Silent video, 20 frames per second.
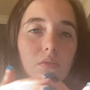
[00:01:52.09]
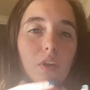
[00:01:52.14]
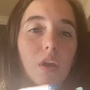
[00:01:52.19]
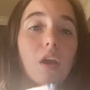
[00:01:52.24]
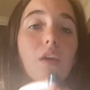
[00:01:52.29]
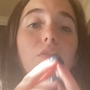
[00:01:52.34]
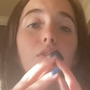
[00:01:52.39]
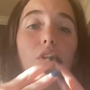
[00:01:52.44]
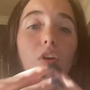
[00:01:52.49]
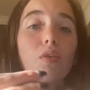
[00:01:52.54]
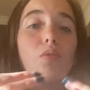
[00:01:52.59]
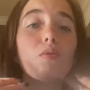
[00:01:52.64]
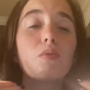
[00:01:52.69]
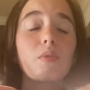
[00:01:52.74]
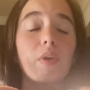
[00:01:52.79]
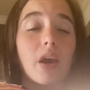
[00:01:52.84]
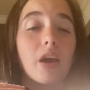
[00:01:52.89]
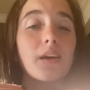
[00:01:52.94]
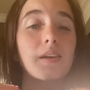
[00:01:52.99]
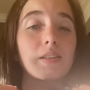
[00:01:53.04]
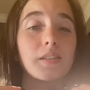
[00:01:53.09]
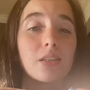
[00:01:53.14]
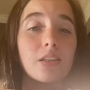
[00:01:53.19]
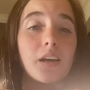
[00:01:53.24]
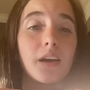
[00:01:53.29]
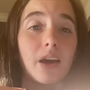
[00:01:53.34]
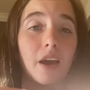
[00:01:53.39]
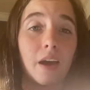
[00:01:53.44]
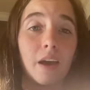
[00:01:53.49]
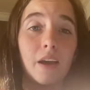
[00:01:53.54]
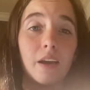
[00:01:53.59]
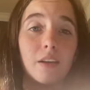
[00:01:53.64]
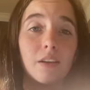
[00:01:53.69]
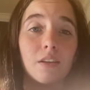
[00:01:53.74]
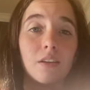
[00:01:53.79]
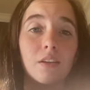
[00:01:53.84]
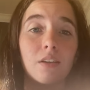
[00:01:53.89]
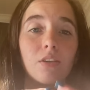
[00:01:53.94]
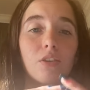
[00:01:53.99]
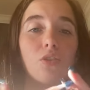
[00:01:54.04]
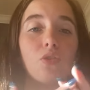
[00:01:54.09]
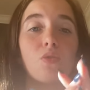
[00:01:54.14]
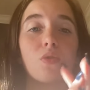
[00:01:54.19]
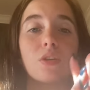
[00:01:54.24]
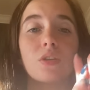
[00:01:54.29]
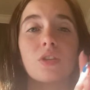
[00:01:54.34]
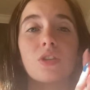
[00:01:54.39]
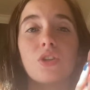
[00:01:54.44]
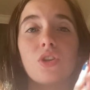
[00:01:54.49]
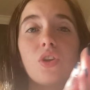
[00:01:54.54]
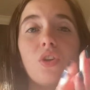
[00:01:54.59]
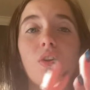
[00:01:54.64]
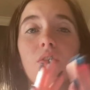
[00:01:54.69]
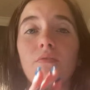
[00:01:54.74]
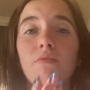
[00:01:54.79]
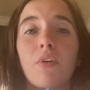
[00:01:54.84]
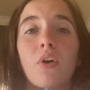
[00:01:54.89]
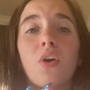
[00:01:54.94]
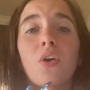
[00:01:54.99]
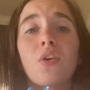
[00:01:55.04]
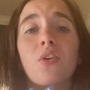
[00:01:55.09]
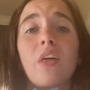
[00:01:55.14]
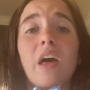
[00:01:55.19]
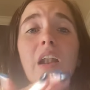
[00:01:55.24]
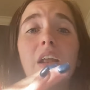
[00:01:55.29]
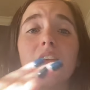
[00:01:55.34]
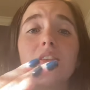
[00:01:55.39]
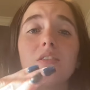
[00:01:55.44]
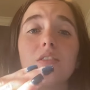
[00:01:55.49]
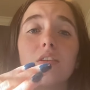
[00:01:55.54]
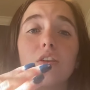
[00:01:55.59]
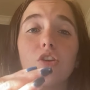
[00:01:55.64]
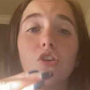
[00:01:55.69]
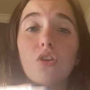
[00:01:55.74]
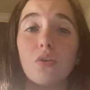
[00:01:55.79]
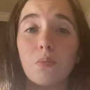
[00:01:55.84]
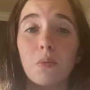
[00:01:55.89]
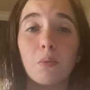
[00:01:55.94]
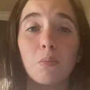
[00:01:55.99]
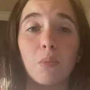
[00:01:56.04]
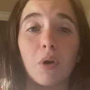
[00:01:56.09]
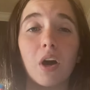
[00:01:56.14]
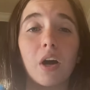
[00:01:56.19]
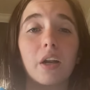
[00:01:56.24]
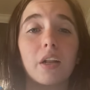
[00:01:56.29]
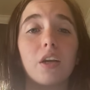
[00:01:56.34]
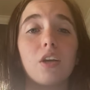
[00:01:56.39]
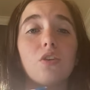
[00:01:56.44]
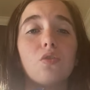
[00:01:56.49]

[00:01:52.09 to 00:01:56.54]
Even though you can't see a head, you can still infer that it's a human body.